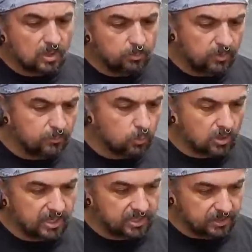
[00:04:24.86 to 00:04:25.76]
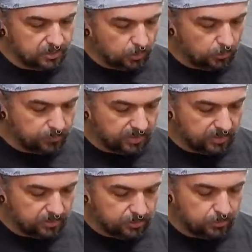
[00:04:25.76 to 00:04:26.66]
before I go over
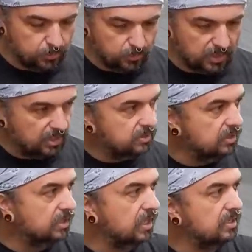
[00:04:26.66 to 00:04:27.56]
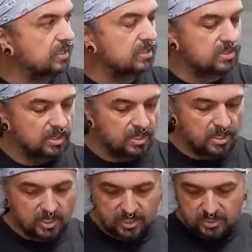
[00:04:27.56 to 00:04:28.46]
there to cut this
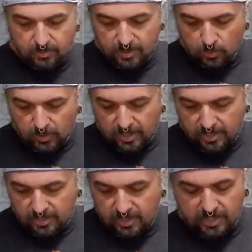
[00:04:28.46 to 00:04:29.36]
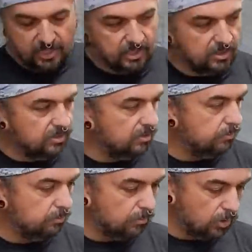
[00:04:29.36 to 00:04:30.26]
is I'm going to go ahead and
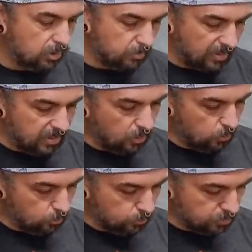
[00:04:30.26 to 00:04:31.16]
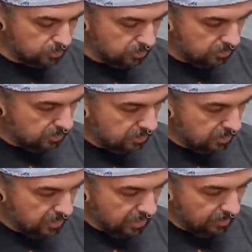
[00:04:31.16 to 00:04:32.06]
mark my holes,
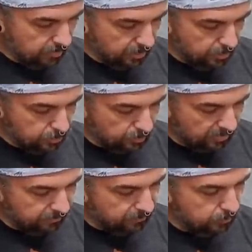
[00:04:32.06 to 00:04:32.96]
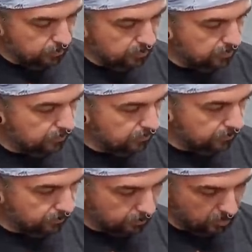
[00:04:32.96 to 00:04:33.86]
and I'm going to use my flute
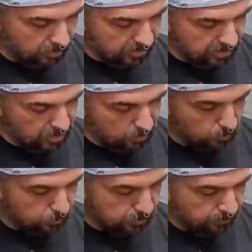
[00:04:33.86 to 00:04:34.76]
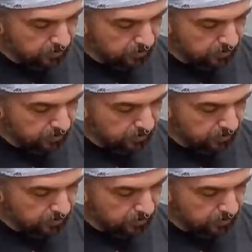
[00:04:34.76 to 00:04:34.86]
for marking these holes.